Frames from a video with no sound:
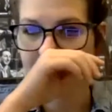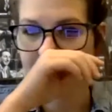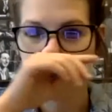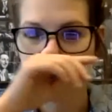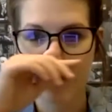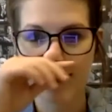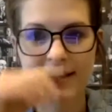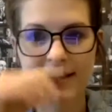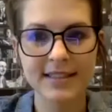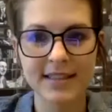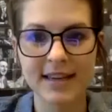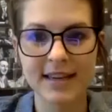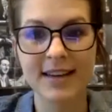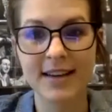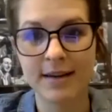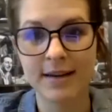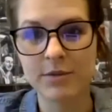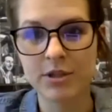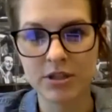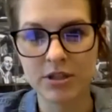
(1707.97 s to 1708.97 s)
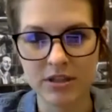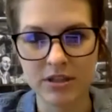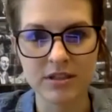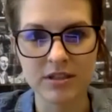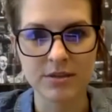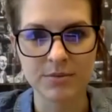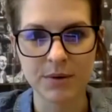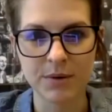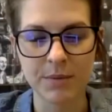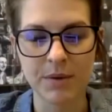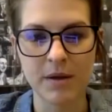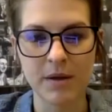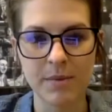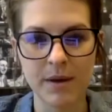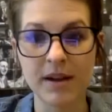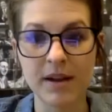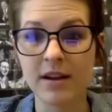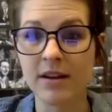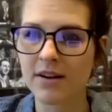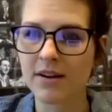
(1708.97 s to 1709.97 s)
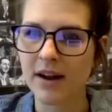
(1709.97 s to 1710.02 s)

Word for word: I had this like come to Jesus moment about a year